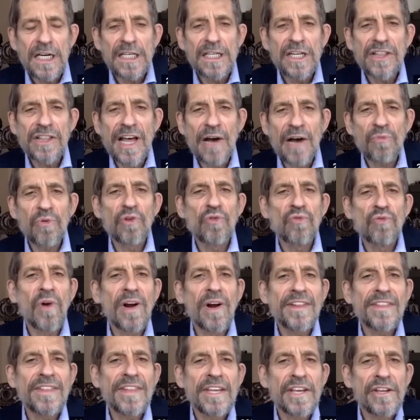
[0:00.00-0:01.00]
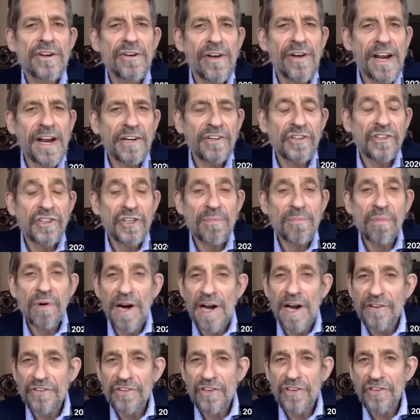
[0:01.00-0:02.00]
that would run the interagency
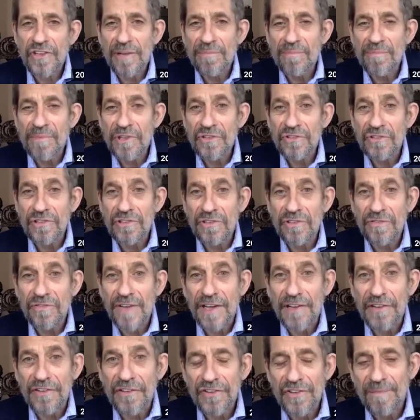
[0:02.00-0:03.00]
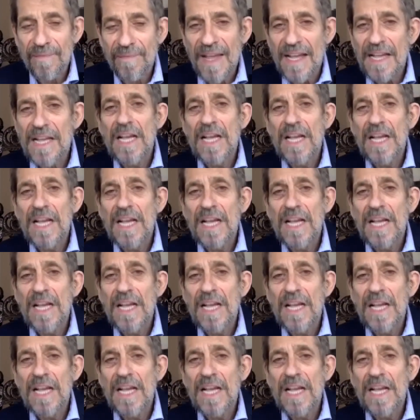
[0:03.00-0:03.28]
process on missile defense.